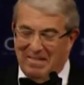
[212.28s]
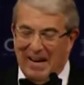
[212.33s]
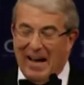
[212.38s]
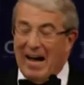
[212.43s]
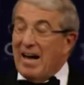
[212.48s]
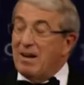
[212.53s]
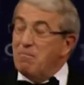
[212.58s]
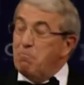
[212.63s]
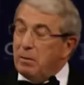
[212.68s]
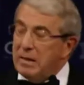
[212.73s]

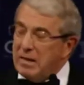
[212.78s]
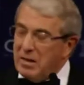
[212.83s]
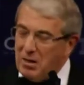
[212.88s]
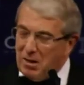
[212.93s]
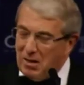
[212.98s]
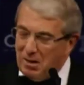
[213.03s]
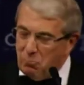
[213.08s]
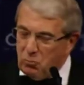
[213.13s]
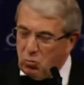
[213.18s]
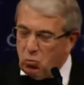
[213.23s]
And
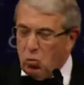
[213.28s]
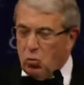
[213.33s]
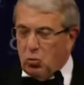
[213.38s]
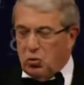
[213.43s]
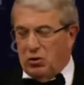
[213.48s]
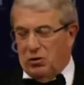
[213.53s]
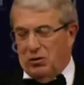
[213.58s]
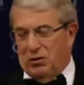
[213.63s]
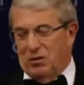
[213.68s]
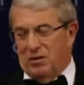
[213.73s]
becalmed
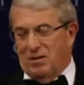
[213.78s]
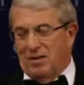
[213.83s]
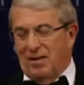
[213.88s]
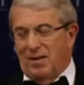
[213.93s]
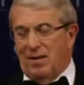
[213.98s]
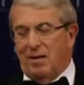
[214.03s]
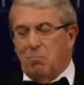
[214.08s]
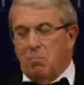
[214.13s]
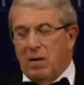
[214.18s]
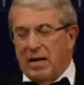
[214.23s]
waters,
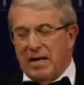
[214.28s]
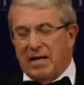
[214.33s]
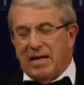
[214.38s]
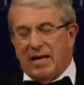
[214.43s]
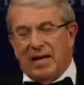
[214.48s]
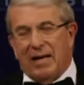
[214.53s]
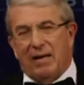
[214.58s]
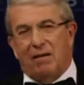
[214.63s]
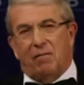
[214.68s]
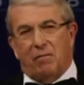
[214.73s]

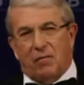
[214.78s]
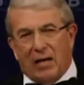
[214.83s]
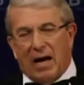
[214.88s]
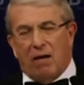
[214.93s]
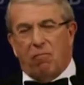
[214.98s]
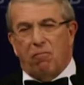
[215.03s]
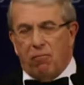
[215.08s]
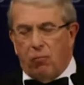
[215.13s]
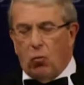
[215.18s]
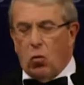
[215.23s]
making
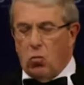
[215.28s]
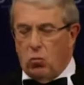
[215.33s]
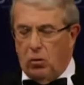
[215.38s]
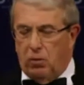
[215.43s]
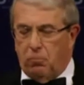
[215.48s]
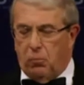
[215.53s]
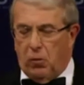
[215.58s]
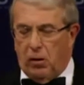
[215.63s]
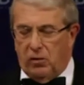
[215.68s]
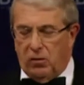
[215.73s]
that
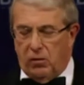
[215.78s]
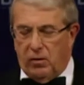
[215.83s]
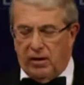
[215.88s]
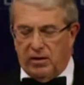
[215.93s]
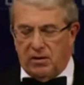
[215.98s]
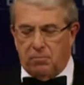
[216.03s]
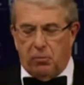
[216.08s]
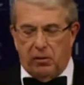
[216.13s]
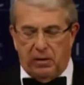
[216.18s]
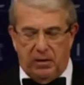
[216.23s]
forward
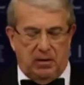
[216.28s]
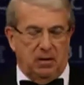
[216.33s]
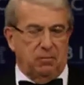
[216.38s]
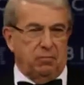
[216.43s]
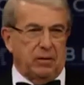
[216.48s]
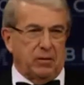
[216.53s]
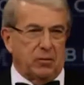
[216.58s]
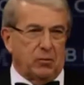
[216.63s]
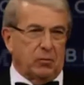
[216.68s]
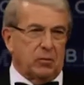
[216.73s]
progress pretty
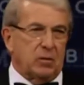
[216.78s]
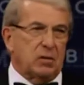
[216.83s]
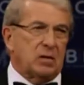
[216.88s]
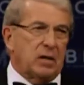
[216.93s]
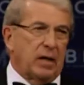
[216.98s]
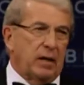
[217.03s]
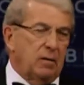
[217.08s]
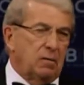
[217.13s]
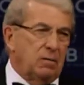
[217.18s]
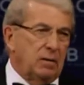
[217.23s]
difficult.
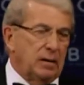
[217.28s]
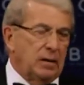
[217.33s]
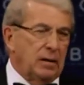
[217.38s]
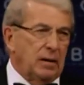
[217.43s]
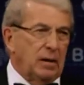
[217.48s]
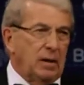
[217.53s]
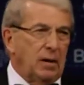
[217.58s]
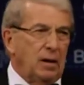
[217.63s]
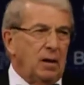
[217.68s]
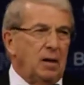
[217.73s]
So,
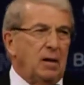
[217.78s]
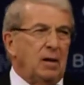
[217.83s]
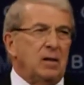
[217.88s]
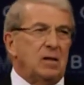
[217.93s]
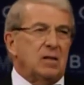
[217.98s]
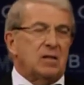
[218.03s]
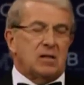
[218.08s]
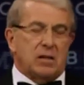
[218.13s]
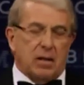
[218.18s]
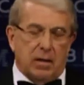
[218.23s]

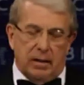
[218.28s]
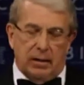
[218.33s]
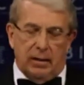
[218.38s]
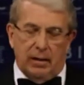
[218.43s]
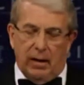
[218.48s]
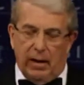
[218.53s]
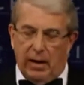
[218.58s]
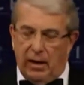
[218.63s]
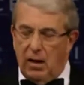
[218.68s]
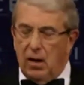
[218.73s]

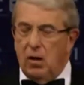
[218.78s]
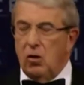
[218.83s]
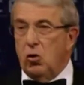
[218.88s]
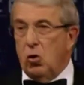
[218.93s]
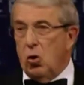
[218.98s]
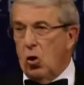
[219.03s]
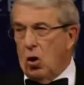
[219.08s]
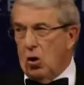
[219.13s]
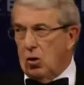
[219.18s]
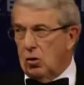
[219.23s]
certainly
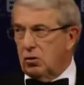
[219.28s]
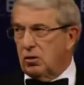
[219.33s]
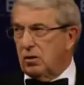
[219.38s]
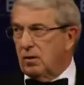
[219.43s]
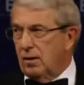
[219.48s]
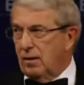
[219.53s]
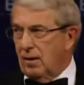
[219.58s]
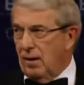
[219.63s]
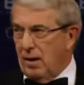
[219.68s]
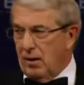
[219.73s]
not
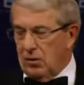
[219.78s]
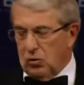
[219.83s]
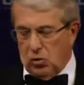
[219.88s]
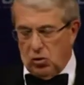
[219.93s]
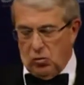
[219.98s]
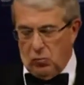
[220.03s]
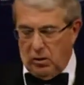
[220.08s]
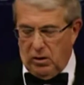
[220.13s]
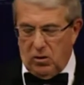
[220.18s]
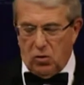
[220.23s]
a
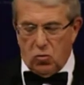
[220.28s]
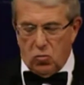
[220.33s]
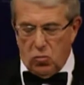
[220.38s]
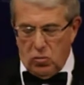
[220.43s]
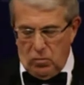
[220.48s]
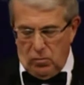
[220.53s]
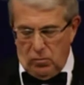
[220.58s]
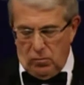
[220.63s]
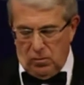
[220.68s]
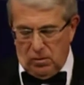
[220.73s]
luxury
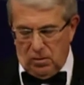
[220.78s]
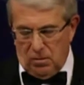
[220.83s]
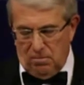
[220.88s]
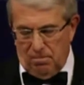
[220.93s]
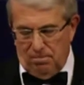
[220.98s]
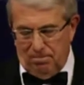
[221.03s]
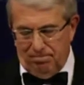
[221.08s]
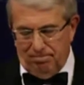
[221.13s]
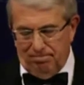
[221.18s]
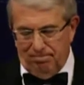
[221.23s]
cruise.
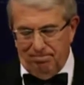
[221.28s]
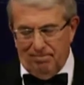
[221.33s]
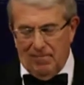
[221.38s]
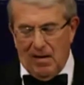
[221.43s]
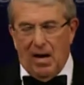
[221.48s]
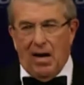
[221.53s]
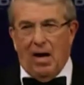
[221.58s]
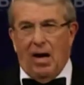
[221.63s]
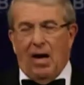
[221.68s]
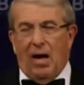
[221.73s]

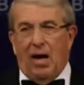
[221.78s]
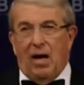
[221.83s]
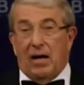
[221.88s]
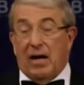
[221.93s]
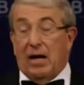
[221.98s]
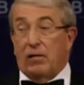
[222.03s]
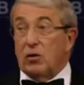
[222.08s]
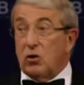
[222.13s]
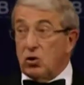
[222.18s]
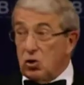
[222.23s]

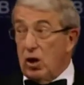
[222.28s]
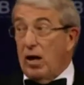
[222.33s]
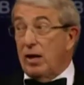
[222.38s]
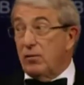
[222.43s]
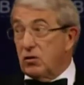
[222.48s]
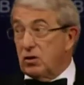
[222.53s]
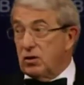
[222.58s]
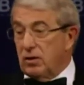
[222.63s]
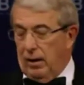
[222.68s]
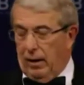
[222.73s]
Now, the
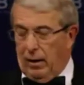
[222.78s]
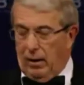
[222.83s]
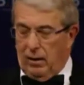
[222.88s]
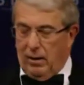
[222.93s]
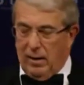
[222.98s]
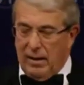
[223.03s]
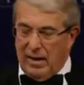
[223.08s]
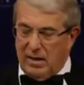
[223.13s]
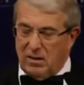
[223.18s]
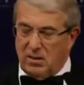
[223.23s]

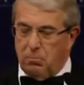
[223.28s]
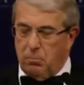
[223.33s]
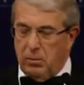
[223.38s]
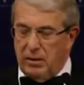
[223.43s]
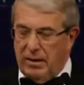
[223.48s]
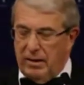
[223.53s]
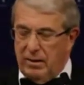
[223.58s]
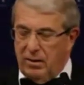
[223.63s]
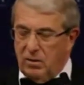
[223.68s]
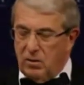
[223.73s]
Chancellor has
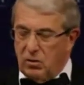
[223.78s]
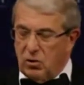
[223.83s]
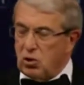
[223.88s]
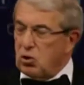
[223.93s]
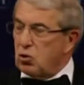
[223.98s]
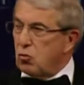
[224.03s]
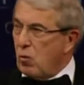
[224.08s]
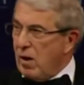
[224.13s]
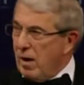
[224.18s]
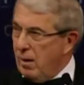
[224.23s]
been
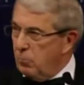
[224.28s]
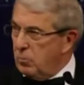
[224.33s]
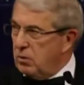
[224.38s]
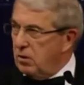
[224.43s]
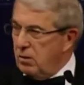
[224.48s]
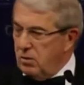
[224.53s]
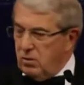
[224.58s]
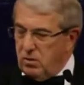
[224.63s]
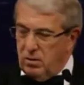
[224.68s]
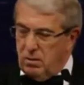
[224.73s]
strapped
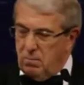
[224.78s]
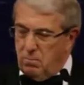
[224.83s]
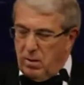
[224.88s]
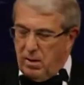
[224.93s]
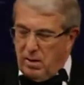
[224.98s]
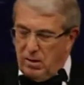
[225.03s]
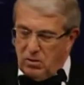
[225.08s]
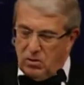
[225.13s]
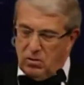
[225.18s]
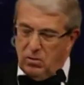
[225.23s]
to the
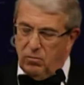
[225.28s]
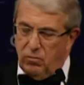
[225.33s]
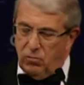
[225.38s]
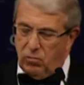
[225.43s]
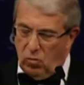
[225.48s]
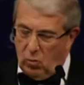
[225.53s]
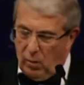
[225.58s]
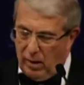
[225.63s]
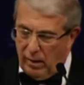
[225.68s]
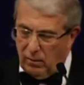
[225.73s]
mast
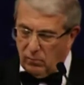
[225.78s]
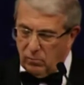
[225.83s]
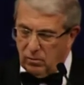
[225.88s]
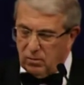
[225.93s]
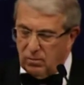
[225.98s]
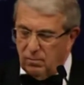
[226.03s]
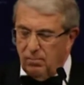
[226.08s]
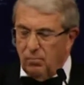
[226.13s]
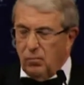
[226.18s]
throughout,